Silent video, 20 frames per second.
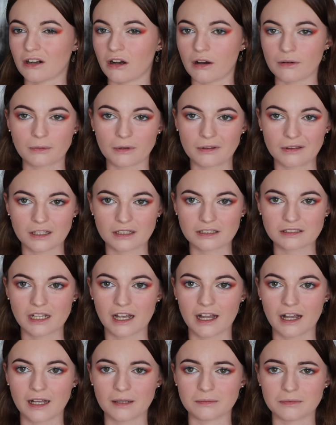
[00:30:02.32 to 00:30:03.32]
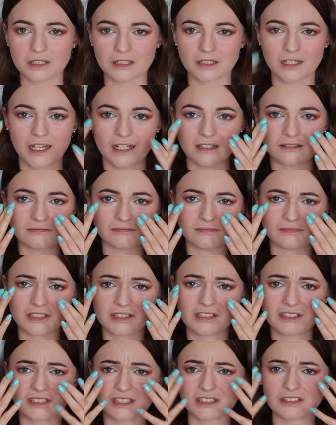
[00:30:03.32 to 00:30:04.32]
on with it. It like
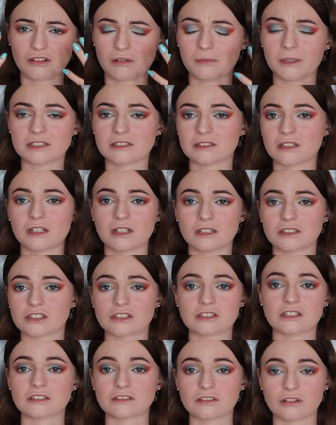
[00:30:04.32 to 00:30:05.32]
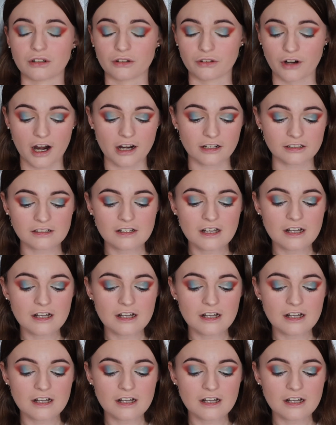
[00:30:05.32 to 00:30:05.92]
sits on my skin and just doesn't look right.